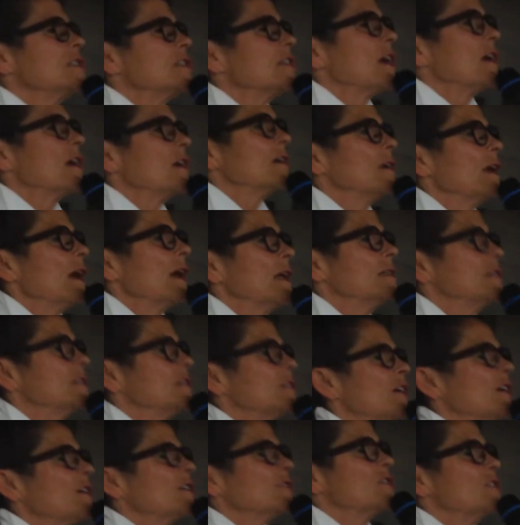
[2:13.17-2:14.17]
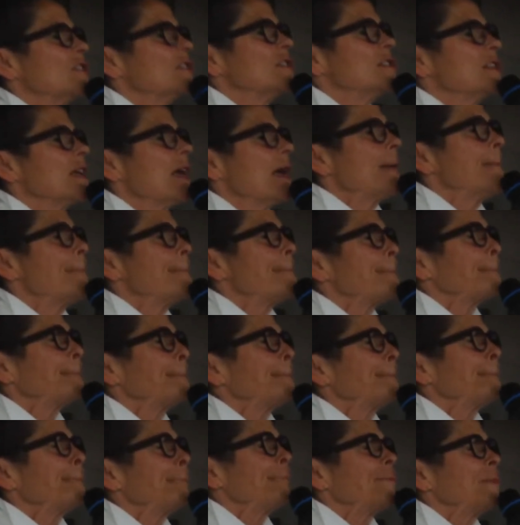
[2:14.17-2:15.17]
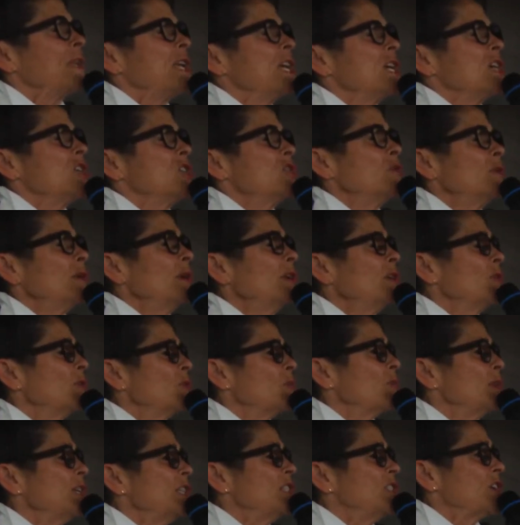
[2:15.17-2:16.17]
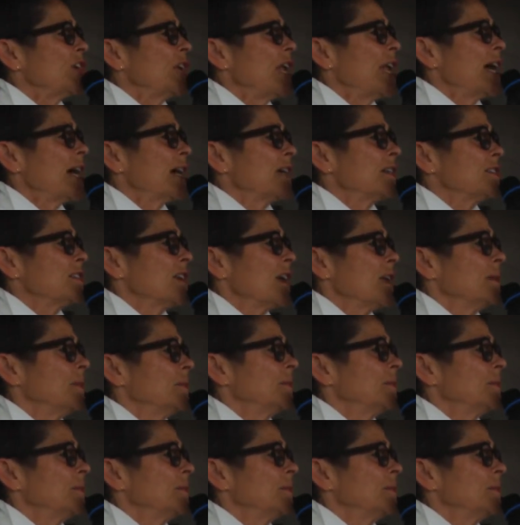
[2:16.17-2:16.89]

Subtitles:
start, she'd say, do a Norwegian accent.